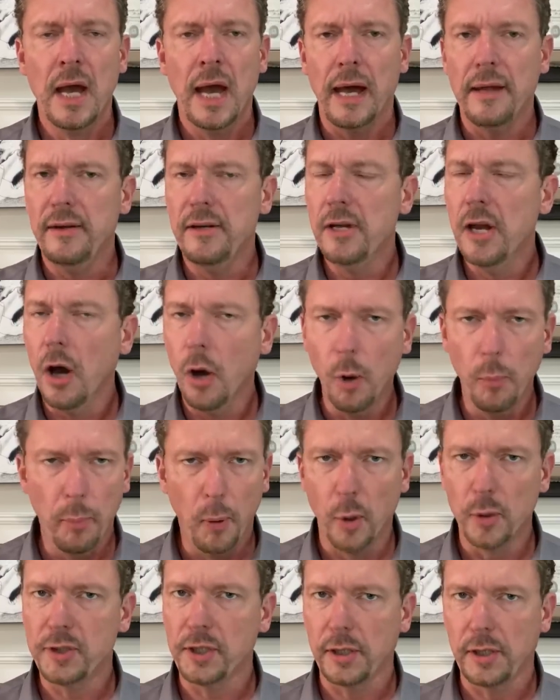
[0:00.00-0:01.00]
No
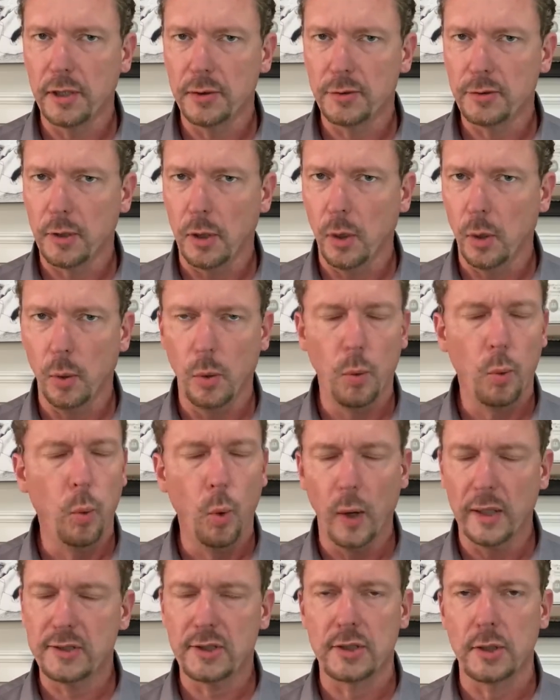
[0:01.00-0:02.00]
portion control
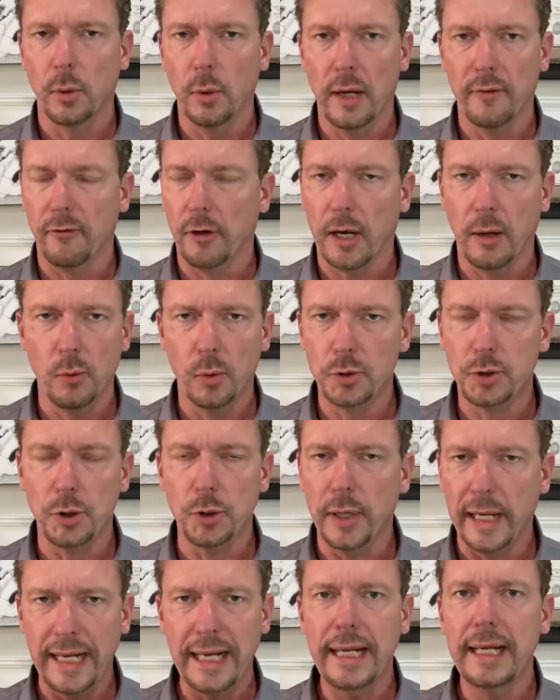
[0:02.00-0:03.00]
whatsoever. I want
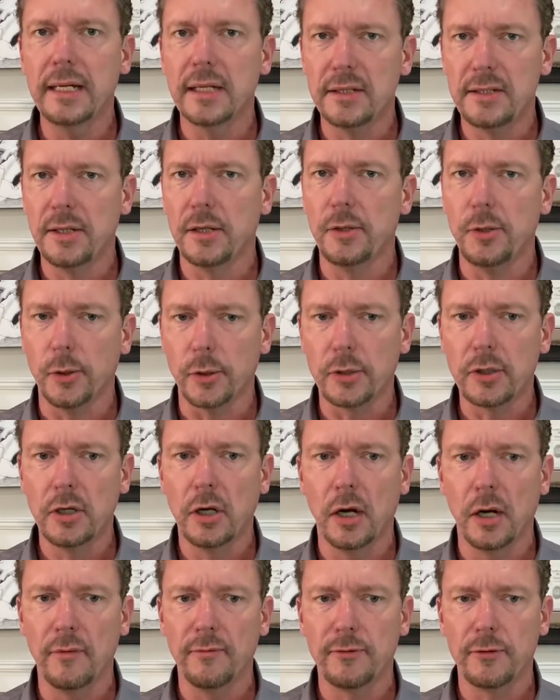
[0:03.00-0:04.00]
you to eat until you're
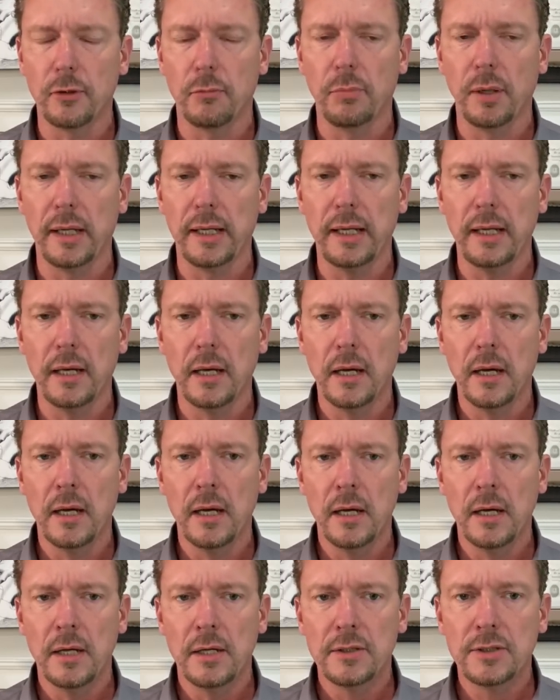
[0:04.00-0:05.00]
comfortably
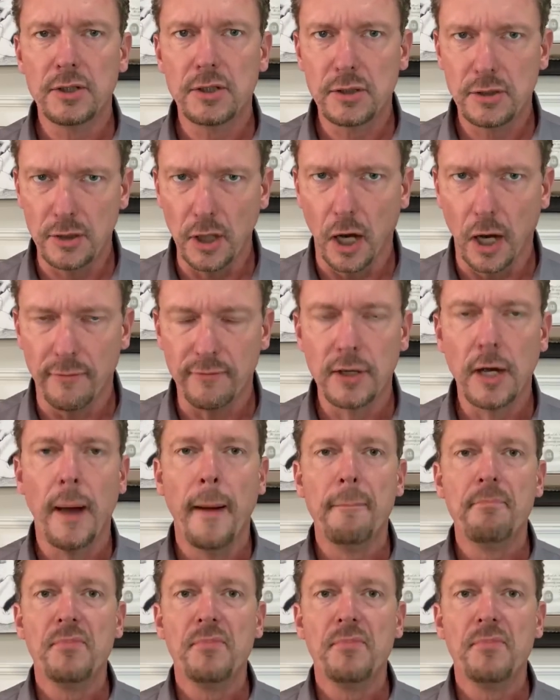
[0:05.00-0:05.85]
stuffed.